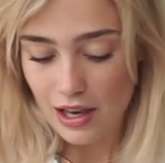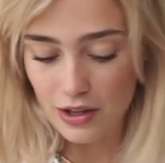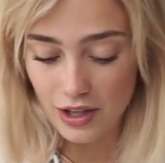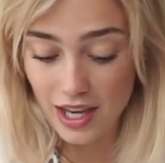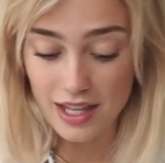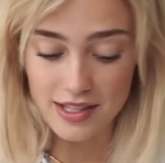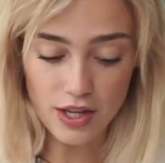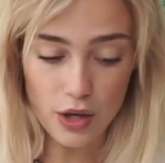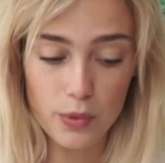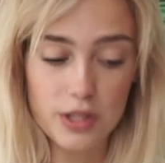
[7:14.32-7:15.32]
Okay, so
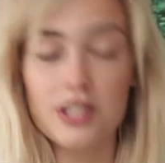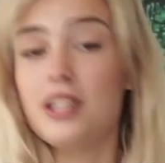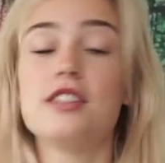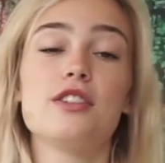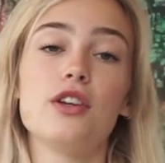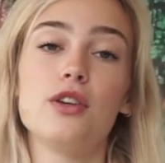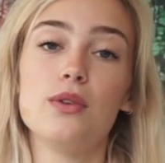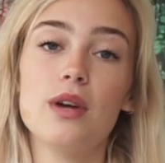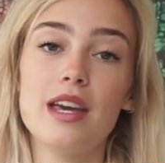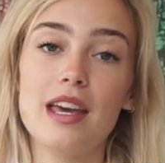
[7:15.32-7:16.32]
what you need to do
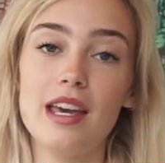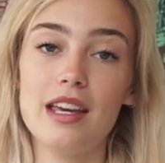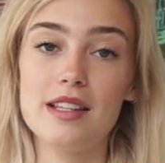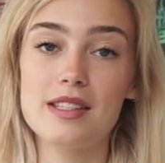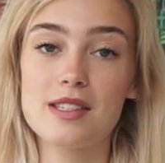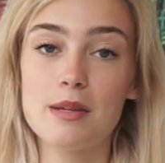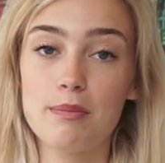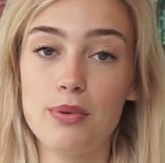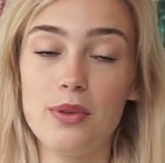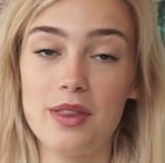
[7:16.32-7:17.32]
is
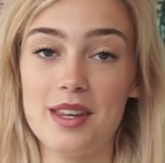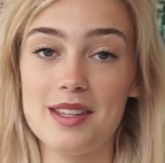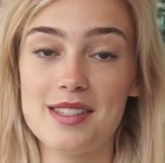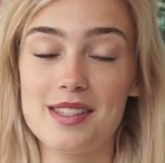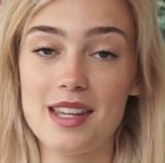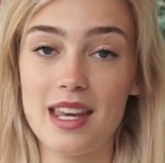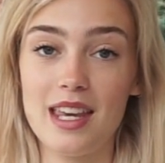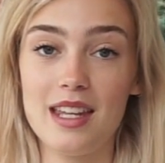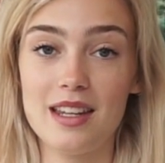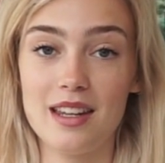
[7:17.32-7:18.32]
put this
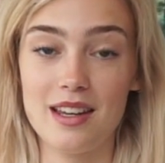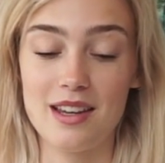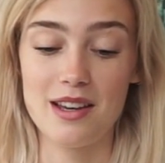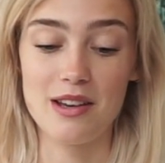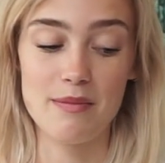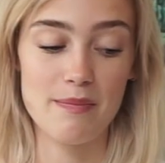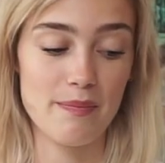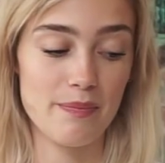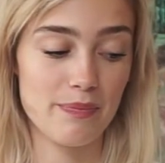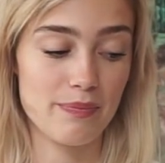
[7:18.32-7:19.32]
in a
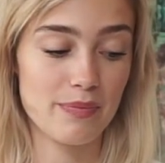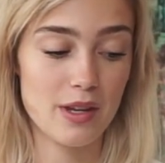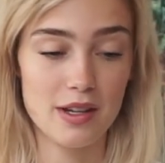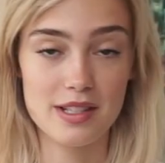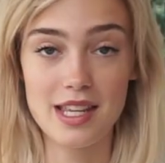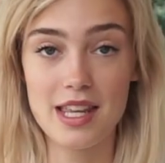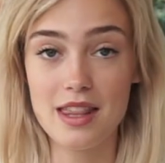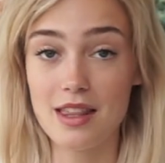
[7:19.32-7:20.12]
tin.